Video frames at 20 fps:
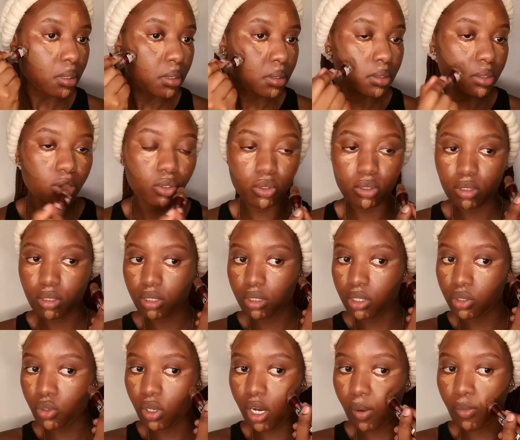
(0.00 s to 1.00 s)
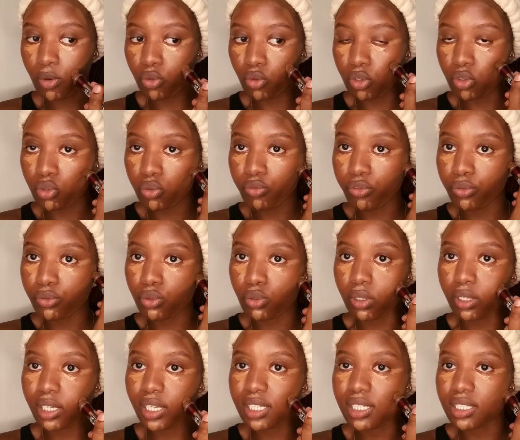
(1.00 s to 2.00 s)
So this one I'm not going to
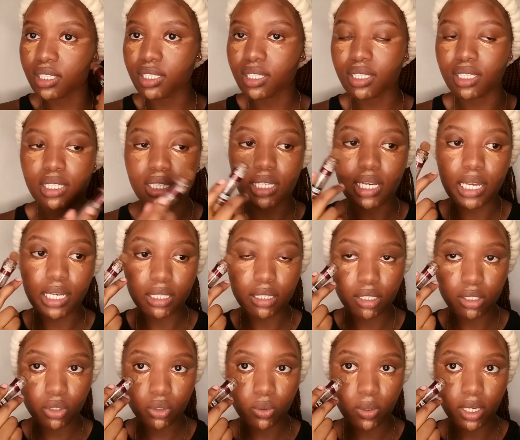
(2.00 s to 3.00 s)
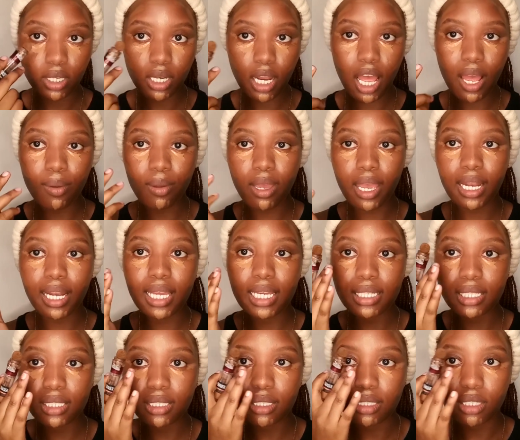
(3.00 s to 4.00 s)
let it sit like this one. I let
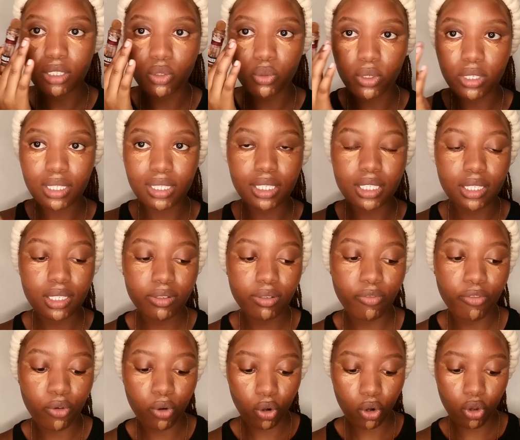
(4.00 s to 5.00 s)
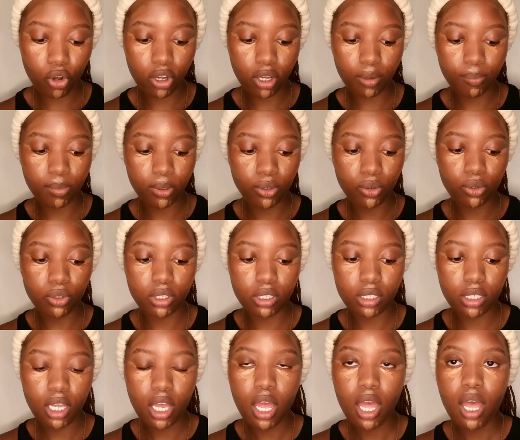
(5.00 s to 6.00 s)
this one sit for long because
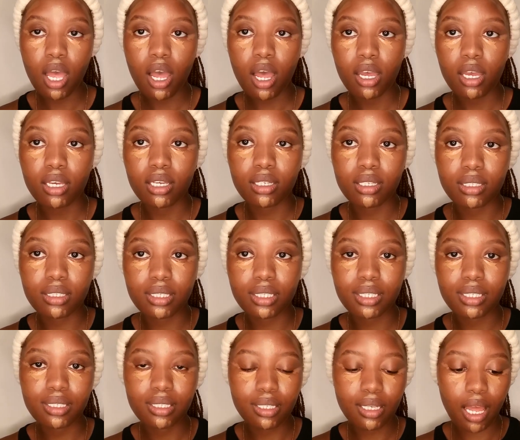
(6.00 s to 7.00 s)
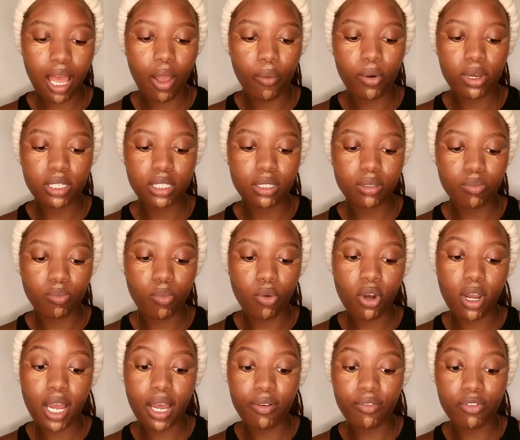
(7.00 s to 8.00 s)
I want
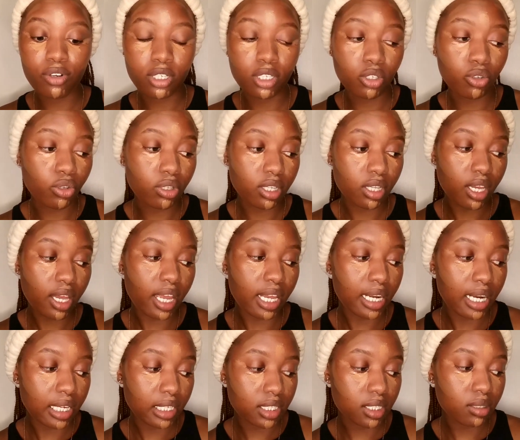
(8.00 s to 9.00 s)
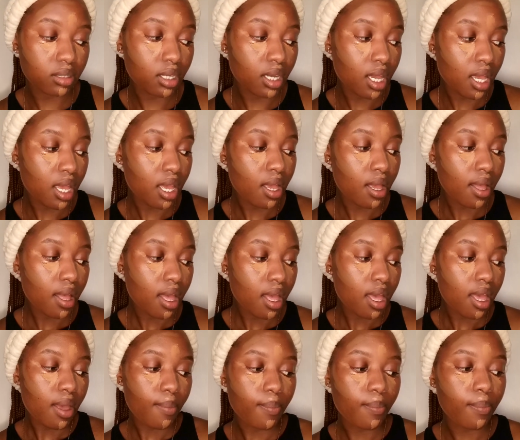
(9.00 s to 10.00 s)
more coverage on the highlights.
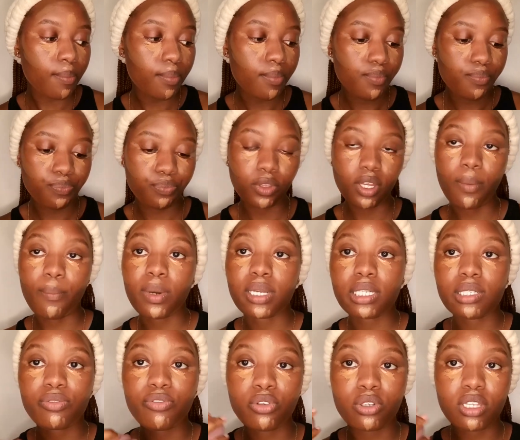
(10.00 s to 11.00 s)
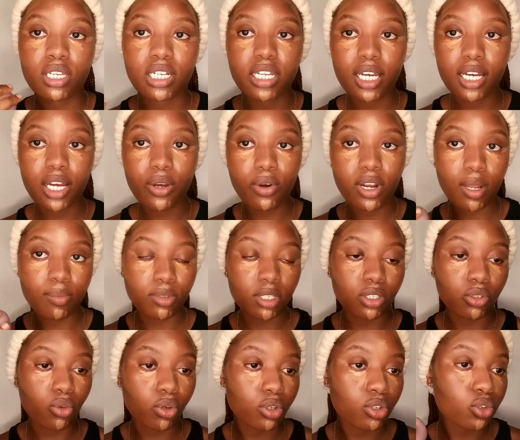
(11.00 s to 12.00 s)
But for the darker one, I'm
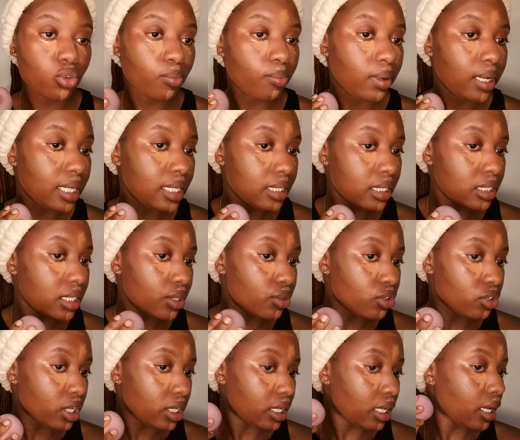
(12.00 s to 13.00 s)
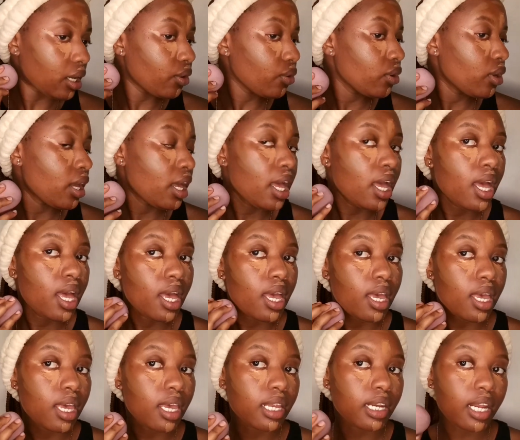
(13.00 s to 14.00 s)
just going to blend it out right now,
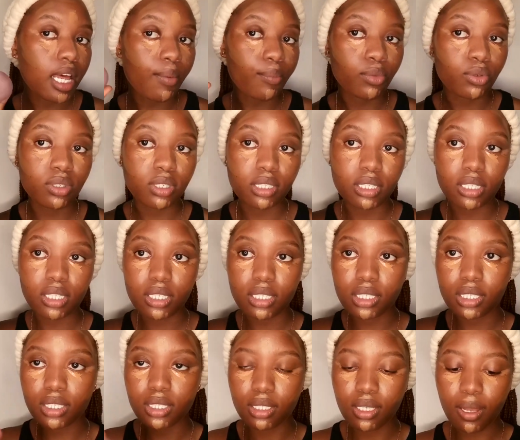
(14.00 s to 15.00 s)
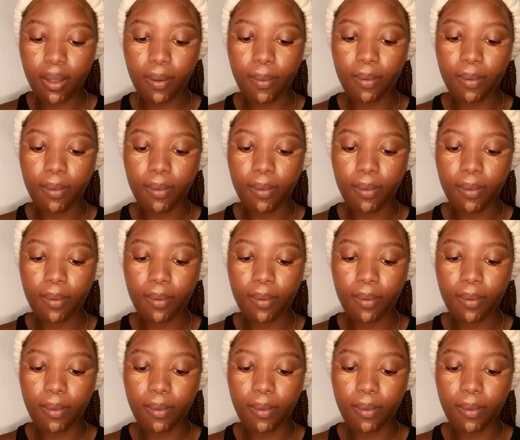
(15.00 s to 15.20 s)
and I'm using this